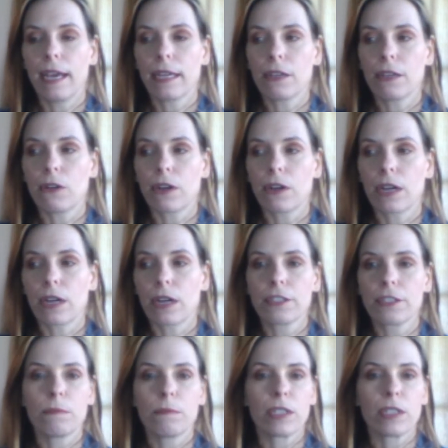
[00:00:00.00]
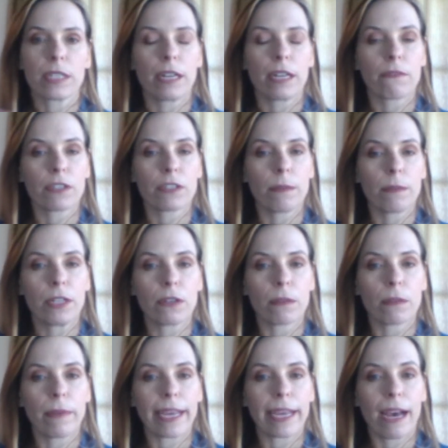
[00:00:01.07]
your costume designer for somebody who
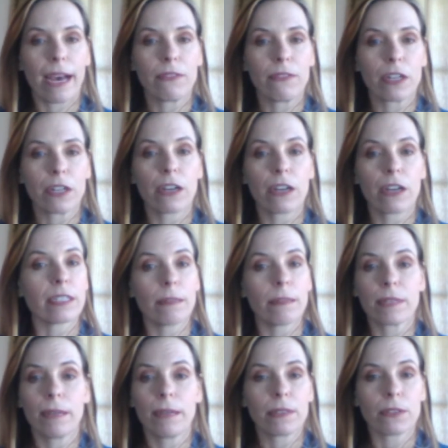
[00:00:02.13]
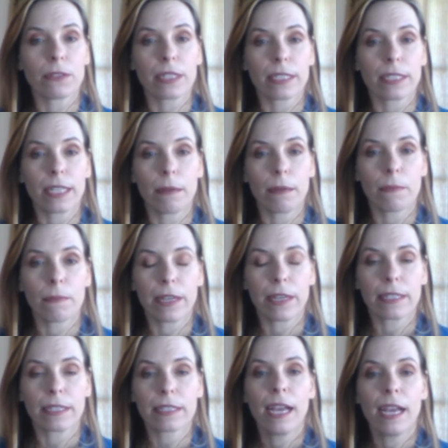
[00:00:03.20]
can make avatars, and sometimes those are the same
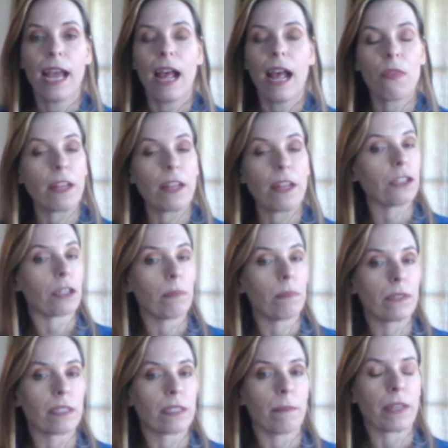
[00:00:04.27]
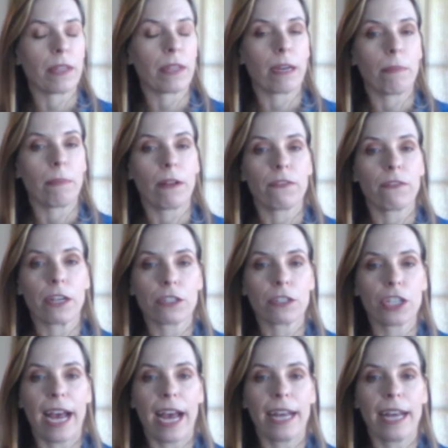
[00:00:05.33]
things. And then you can put something up on VR
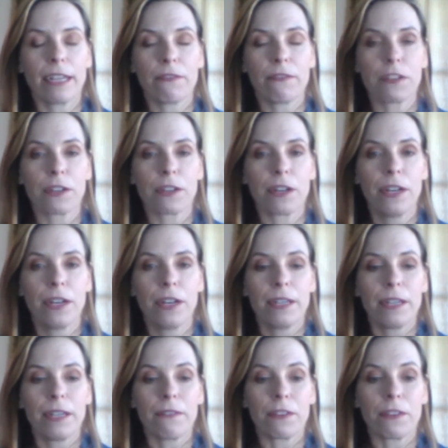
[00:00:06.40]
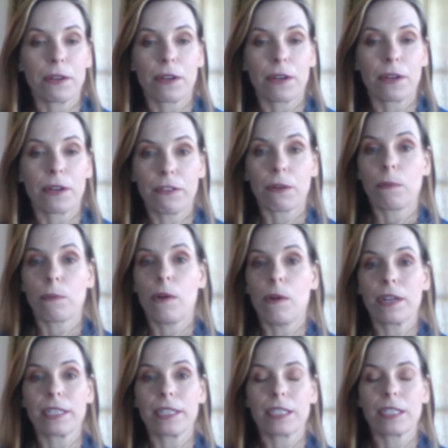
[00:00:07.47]
chat if you're
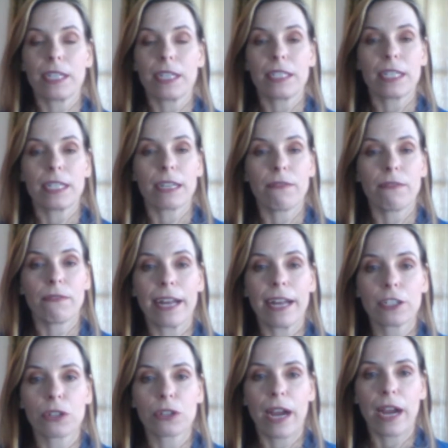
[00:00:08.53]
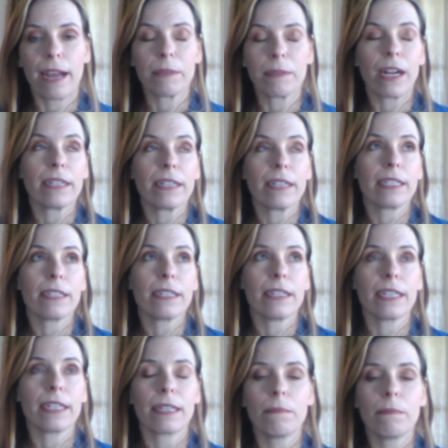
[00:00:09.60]
wanting to give that a try. I mean,
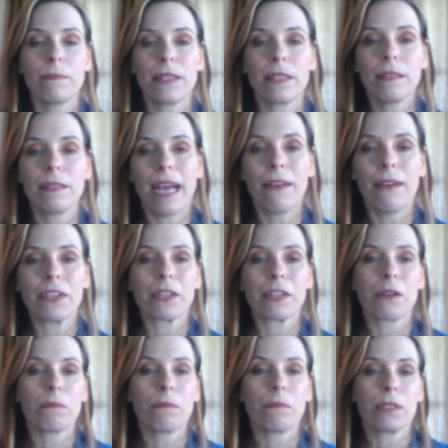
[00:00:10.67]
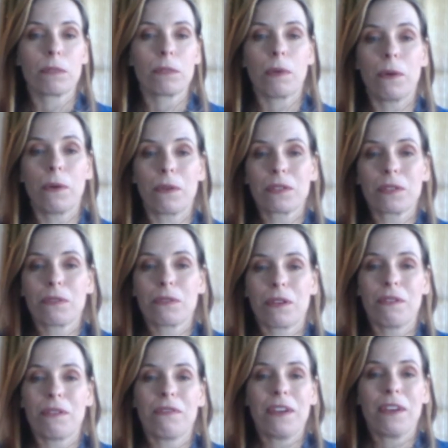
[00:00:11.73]
ideally, the having your own bespoke sort
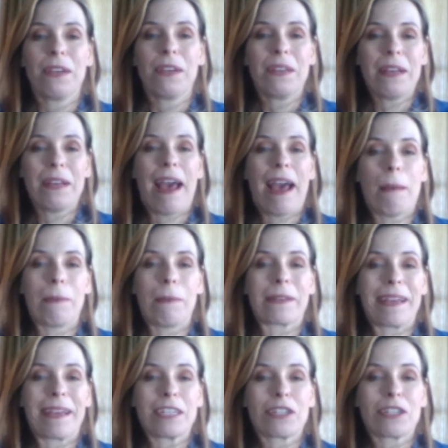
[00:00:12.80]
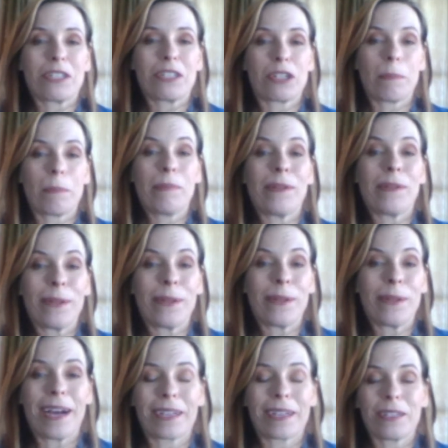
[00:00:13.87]
of application that you can put on the
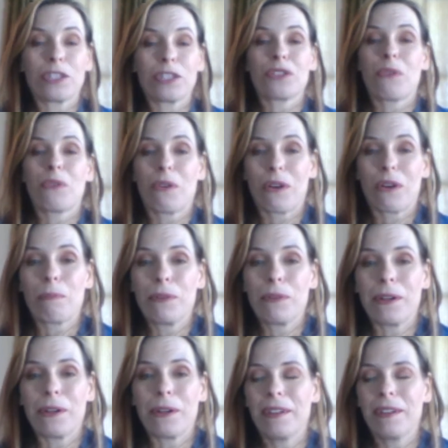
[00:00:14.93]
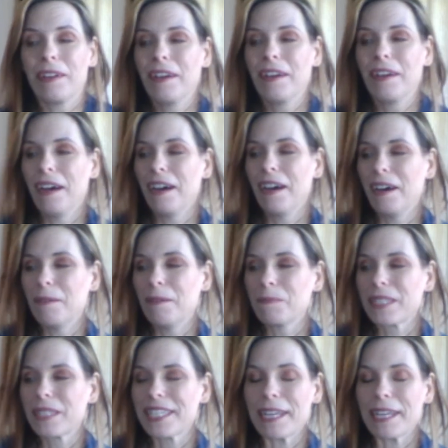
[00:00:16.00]
Oculus Store or put on
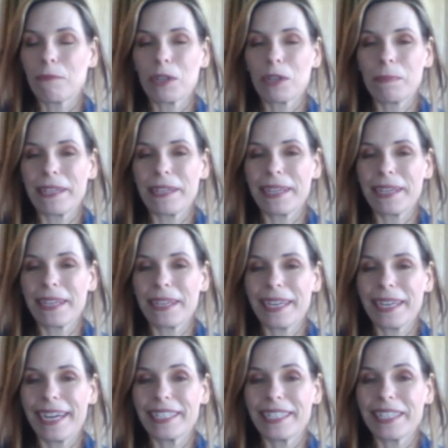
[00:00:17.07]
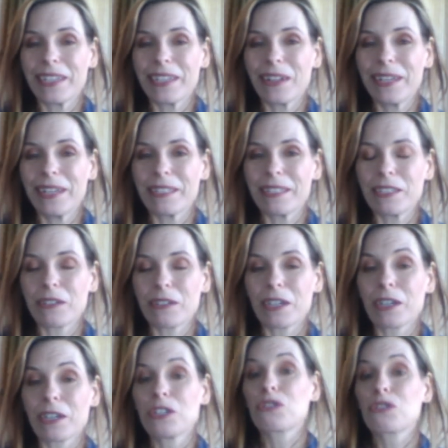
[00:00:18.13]
Steam would be ideal, and you can
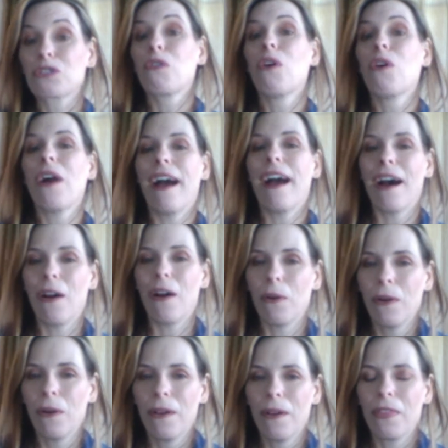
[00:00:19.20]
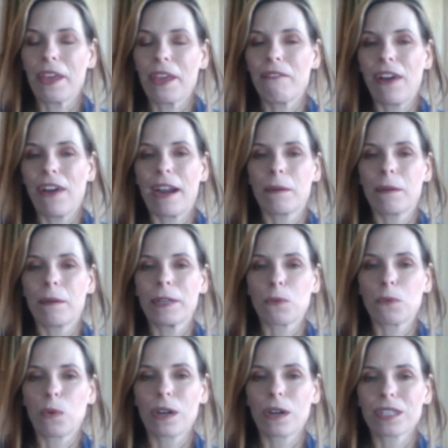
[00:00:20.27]
control how the environment
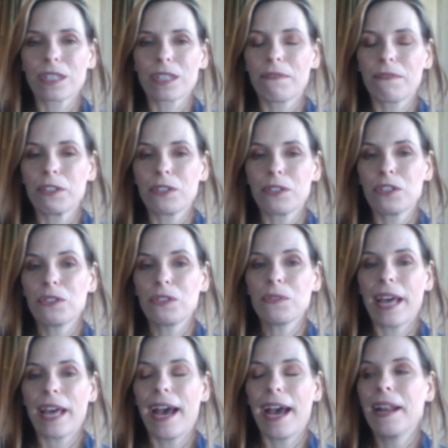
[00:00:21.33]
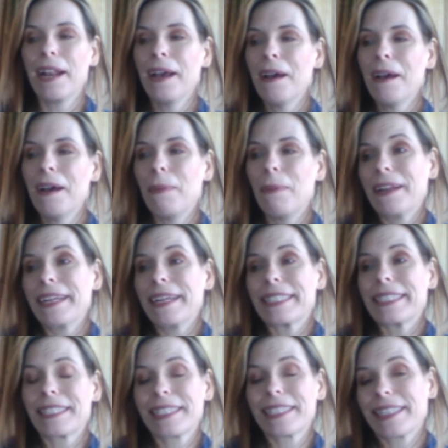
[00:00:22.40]
works if you can do that. But
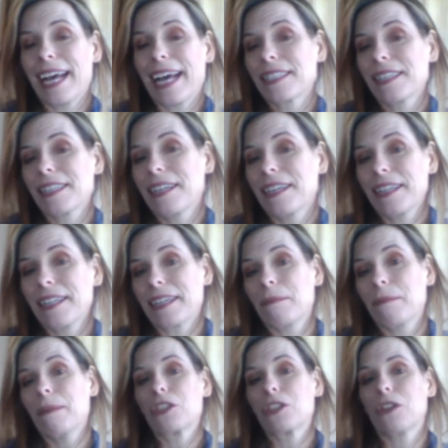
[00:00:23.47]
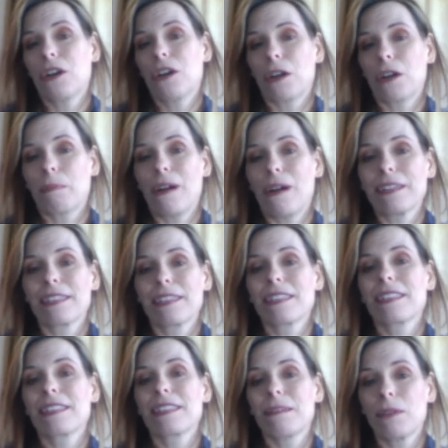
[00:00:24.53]
that's like a much longer
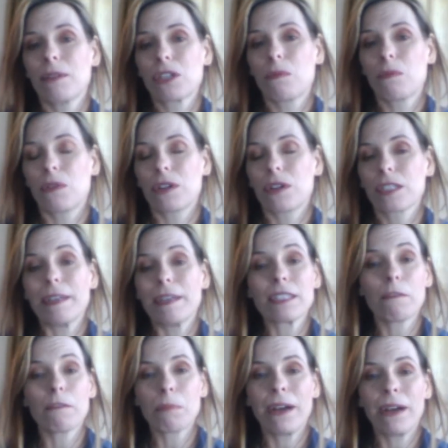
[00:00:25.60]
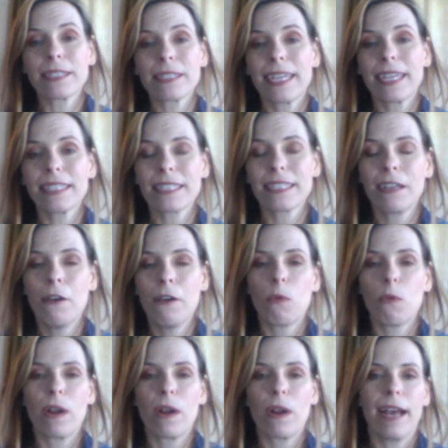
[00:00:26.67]
process and a much more expensive process.
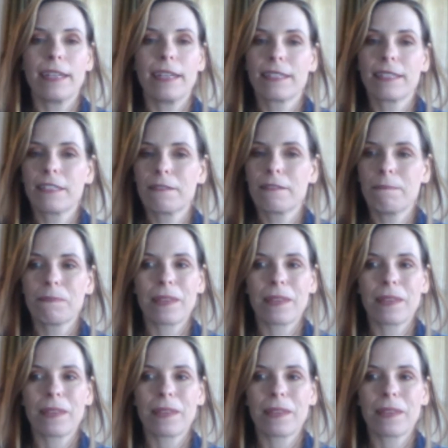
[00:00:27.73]
Whereas